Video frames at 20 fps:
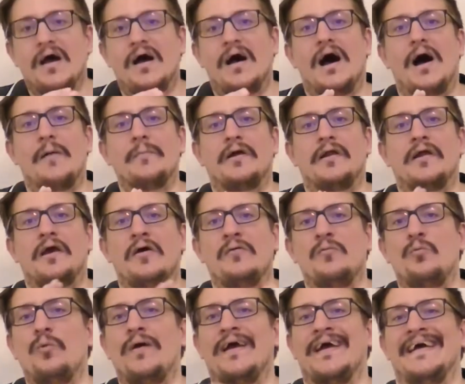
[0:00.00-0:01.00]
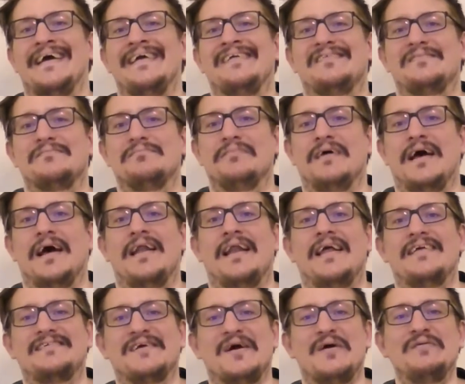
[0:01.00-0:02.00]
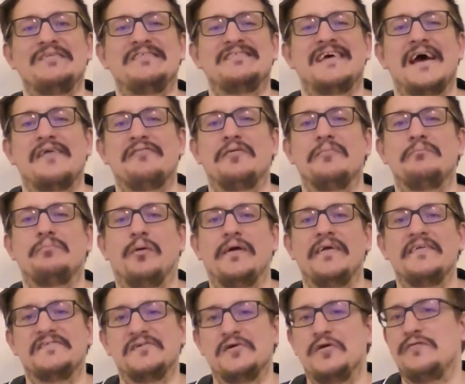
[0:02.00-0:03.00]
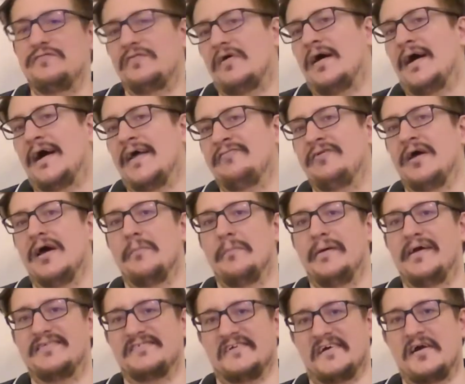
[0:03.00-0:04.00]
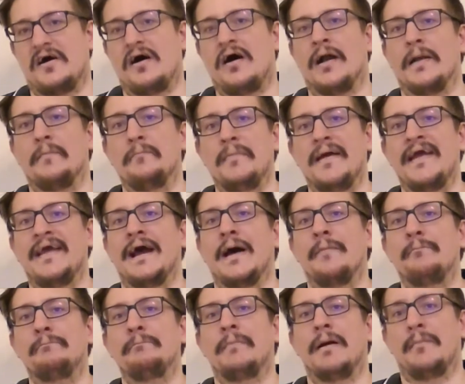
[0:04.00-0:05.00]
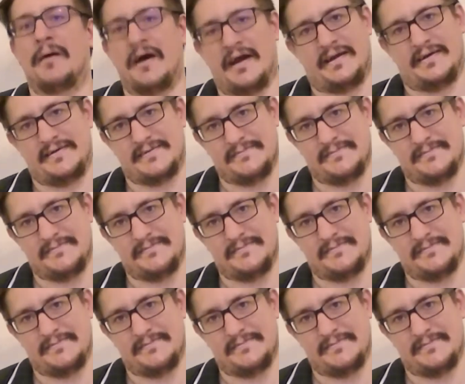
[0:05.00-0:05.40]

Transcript: I'm going to go weird and let's go 7.25 because I can't make up my mind.